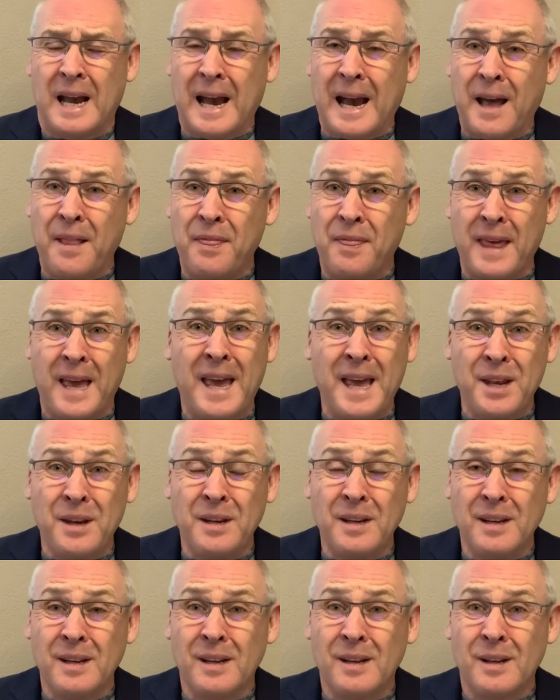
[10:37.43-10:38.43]
And
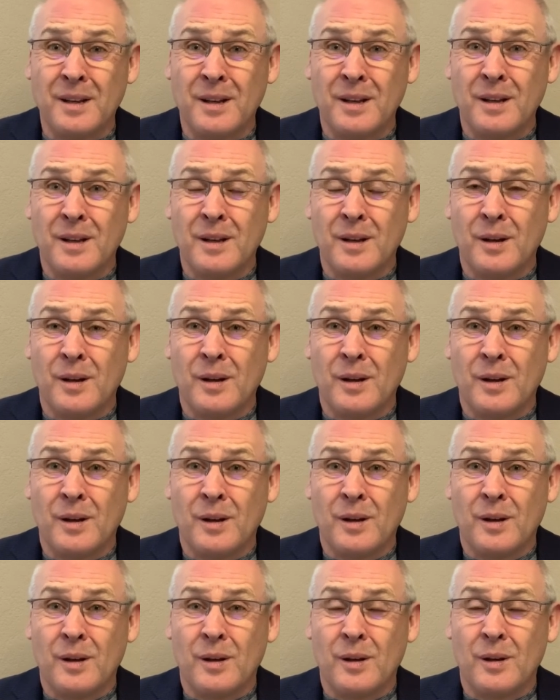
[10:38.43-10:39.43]
then
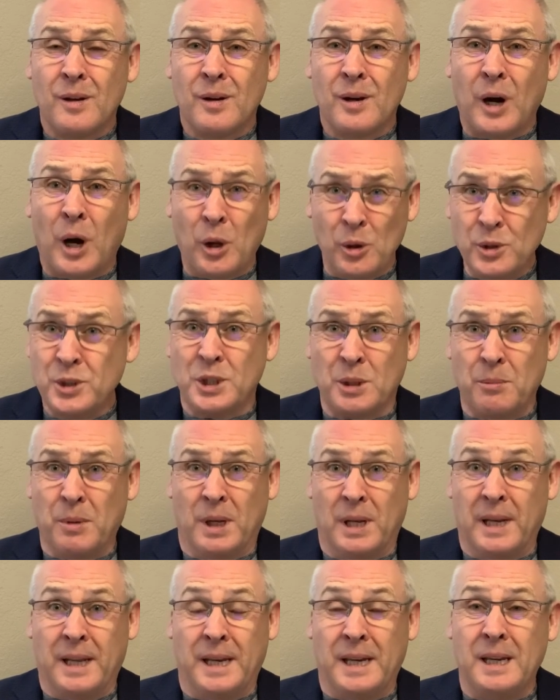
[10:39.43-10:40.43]

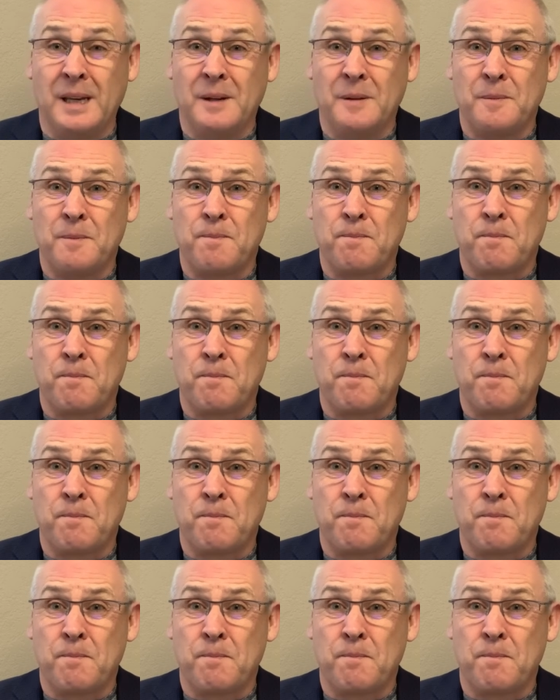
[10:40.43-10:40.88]
ultimately,